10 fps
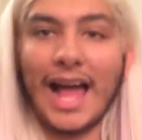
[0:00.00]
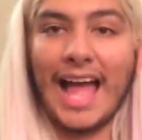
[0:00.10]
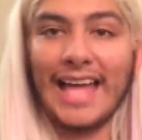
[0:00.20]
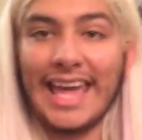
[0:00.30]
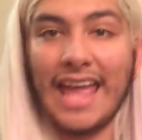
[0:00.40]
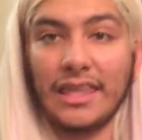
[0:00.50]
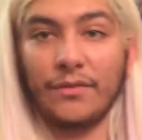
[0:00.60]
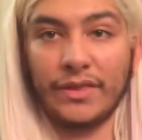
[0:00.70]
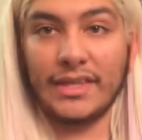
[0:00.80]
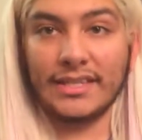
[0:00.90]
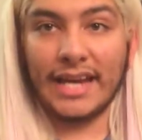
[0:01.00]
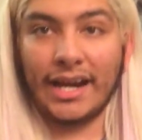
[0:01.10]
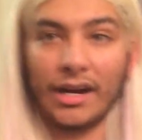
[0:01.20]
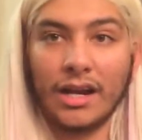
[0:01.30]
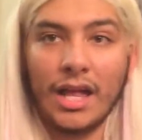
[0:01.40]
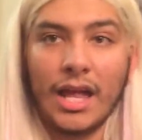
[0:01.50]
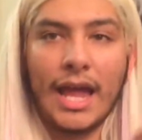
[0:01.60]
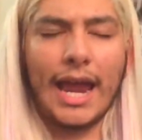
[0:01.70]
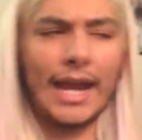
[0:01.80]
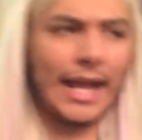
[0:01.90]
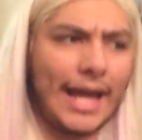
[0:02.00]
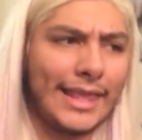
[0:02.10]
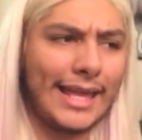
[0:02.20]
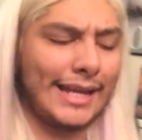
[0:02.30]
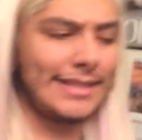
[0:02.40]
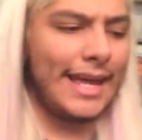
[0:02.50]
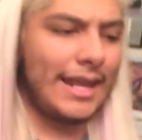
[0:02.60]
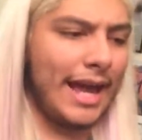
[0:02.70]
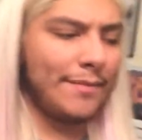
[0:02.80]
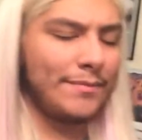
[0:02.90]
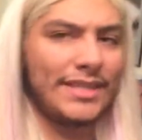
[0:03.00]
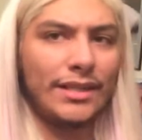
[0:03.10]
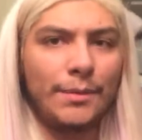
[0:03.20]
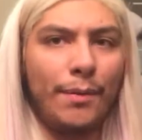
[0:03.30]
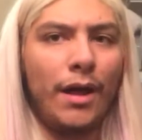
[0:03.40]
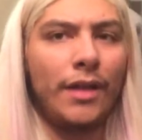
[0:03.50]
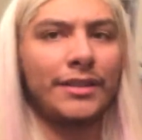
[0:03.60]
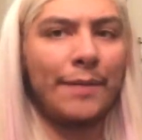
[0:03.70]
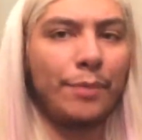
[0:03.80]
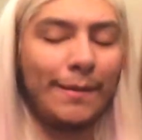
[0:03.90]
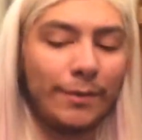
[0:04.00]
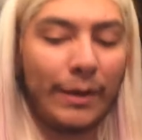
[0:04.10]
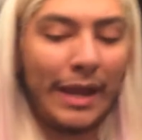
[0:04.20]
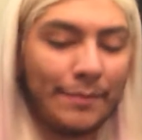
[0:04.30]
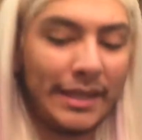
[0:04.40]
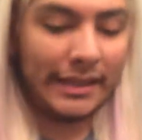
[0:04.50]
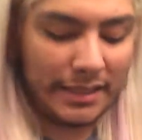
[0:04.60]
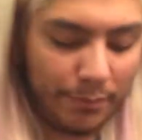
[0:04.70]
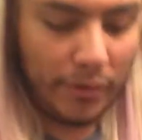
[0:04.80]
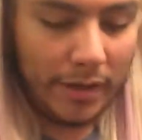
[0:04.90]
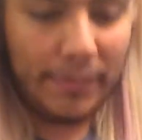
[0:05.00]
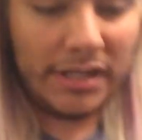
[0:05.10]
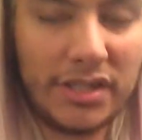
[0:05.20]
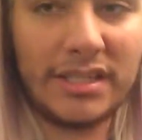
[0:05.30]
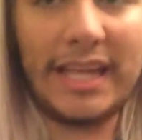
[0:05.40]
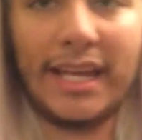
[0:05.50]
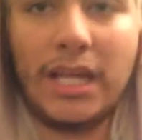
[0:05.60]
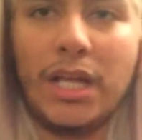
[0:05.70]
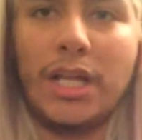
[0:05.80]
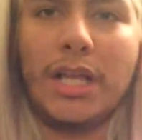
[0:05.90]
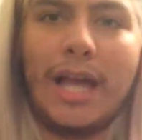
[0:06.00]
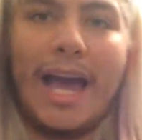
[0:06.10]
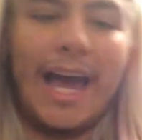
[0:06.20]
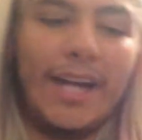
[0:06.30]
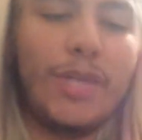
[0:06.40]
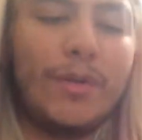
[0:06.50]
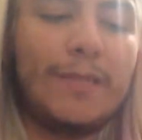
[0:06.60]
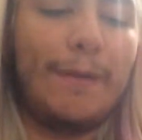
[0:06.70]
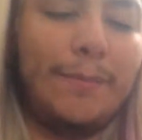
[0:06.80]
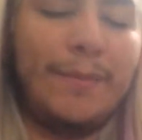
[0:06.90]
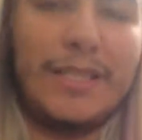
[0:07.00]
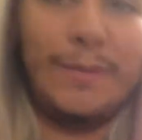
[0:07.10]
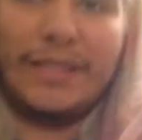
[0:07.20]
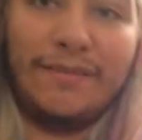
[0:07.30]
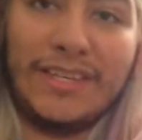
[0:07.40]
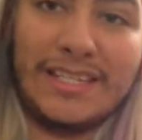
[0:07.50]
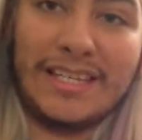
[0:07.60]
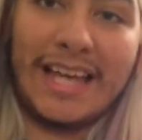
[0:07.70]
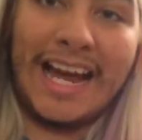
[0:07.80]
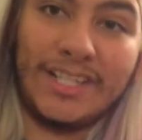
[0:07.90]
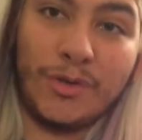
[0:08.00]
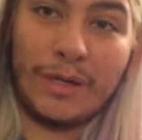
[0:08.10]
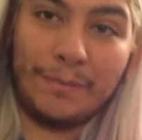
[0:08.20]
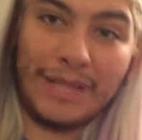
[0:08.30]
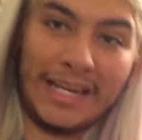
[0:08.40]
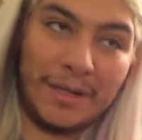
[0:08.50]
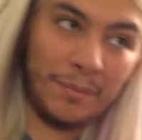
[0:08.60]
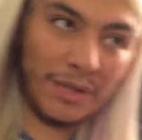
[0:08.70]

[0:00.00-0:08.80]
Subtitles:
I can't live with this hair. And like I said, I'm still appalled. I'm probably rambling at this point, but it's just like, how do you expect me to believe this is Ice Queen Platinum